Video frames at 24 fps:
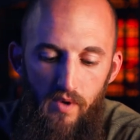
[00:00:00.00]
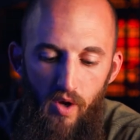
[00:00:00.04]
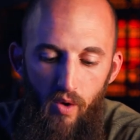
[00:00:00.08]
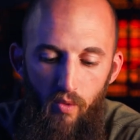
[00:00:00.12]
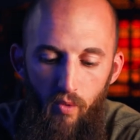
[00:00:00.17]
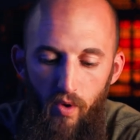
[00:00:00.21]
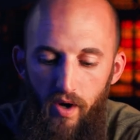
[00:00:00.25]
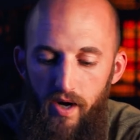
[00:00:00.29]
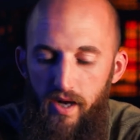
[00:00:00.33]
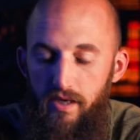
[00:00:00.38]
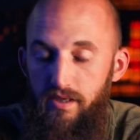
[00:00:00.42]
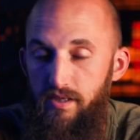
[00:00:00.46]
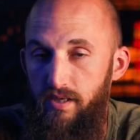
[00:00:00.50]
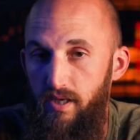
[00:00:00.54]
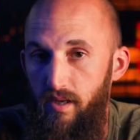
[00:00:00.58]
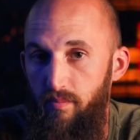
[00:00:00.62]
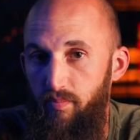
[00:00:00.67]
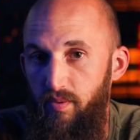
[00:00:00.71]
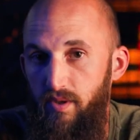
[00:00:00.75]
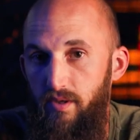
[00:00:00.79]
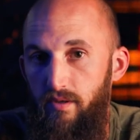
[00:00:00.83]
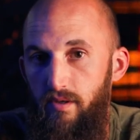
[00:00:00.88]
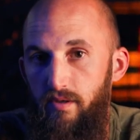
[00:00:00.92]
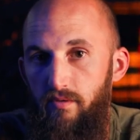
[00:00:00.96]
What I
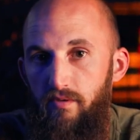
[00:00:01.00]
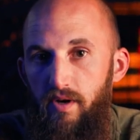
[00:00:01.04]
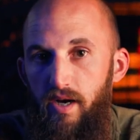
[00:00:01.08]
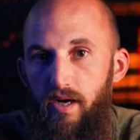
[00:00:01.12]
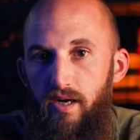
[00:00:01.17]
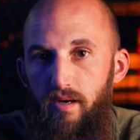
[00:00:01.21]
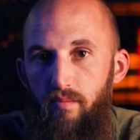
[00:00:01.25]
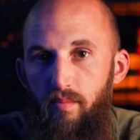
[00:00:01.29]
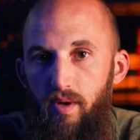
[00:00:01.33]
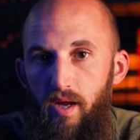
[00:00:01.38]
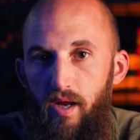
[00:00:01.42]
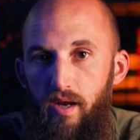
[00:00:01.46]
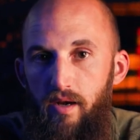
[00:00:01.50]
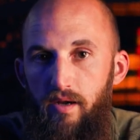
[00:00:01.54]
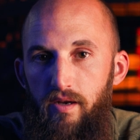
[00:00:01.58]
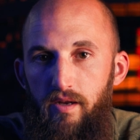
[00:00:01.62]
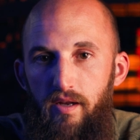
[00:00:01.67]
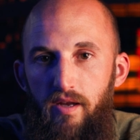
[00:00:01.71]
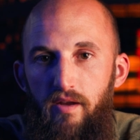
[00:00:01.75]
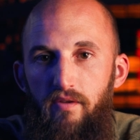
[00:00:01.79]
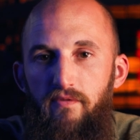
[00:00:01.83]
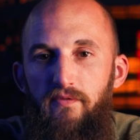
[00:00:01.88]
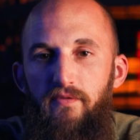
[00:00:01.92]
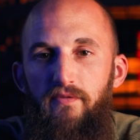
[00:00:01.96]
typically recommend,
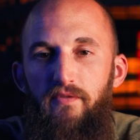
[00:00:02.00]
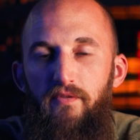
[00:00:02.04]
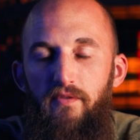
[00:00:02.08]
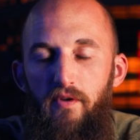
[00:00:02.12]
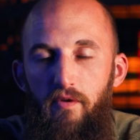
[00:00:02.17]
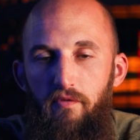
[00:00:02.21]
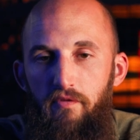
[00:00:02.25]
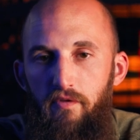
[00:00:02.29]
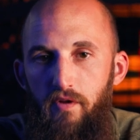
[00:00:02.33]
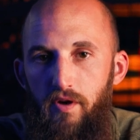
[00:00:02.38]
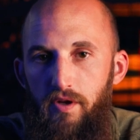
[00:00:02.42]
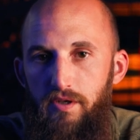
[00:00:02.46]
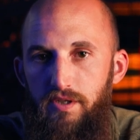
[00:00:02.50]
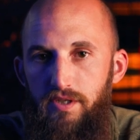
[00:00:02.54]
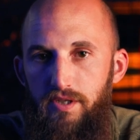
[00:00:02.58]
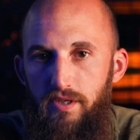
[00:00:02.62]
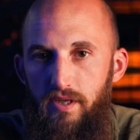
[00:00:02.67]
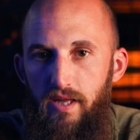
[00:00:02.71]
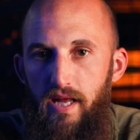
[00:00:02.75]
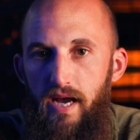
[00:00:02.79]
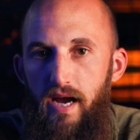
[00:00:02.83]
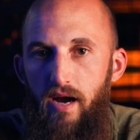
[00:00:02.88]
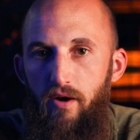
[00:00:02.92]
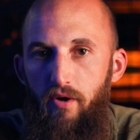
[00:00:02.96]
if funds
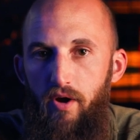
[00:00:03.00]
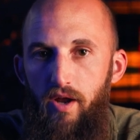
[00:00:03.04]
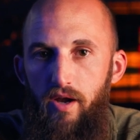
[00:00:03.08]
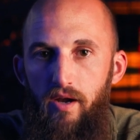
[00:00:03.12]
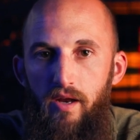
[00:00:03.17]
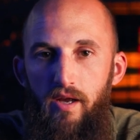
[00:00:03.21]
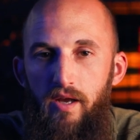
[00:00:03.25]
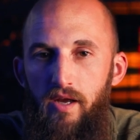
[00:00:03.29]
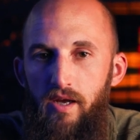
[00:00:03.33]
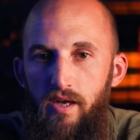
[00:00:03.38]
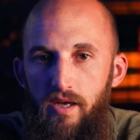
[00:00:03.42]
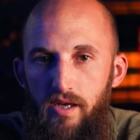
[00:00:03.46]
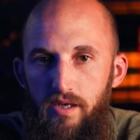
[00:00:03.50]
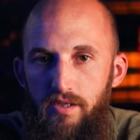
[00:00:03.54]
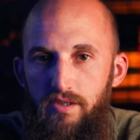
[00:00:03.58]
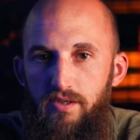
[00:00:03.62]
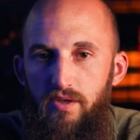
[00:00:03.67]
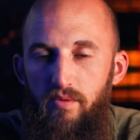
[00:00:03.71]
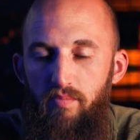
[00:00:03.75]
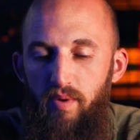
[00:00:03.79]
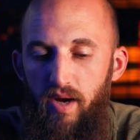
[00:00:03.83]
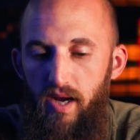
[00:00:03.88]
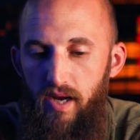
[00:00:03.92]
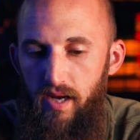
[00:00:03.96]
allow it, is
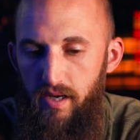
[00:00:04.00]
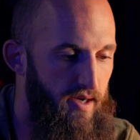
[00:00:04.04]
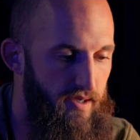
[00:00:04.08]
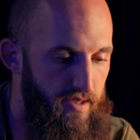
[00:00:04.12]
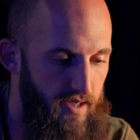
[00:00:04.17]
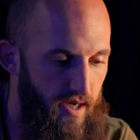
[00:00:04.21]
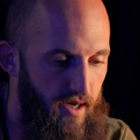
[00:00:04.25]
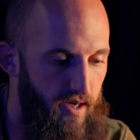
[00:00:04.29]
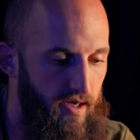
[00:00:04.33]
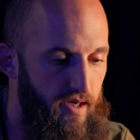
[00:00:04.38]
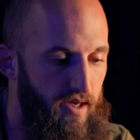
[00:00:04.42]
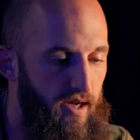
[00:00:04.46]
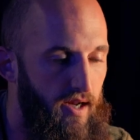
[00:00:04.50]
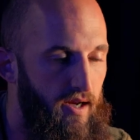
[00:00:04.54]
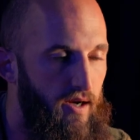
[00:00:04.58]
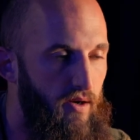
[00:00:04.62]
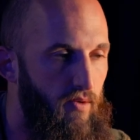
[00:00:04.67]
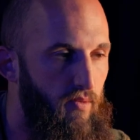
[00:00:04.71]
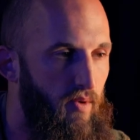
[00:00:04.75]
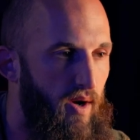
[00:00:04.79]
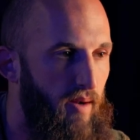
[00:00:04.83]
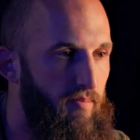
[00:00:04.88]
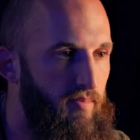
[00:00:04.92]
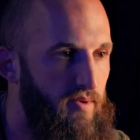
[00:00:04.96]
to buy a dedicated
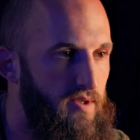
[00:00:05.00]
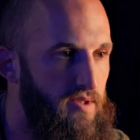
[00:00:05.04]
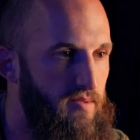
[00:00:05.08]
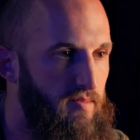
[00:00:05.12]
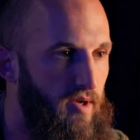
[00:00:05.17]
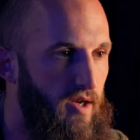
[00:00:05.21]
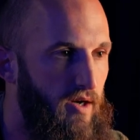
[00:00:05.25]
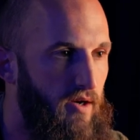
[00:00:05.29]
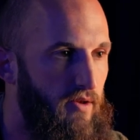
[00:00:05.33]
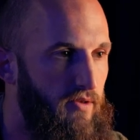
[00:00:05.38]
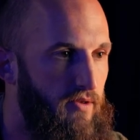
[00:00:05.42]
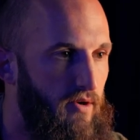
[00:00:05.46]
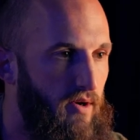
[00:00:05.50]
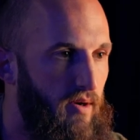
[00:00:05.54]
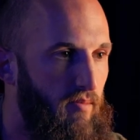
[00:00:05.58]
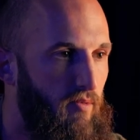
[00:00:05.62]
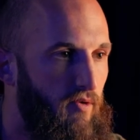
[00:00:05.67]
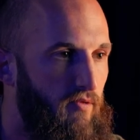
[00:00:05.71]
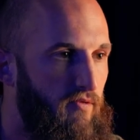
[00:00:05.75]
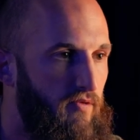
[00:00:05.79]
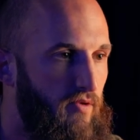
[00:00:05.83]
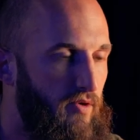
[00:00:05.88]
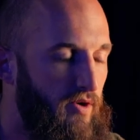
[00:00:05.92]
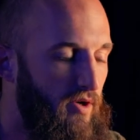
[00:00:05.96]
weapons mounted thermal
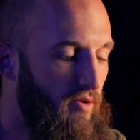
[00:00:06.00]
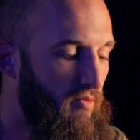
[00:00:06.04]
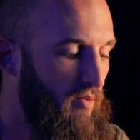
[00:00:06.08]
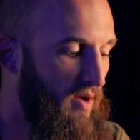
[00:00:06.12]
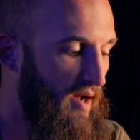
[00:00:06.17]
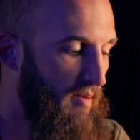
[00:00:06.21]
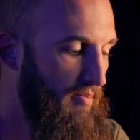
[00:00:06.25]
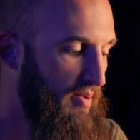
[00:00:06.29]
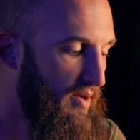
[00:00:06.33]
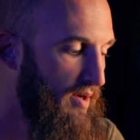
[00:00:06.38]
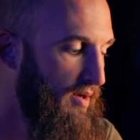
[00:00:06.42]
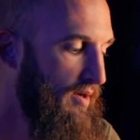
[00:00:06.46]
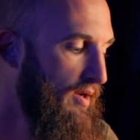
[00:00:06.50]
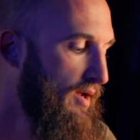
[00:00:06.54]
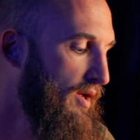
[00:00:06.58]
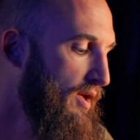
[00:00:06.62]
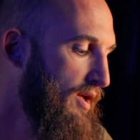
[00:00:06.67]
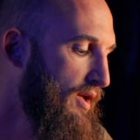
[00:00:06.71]
for your weapon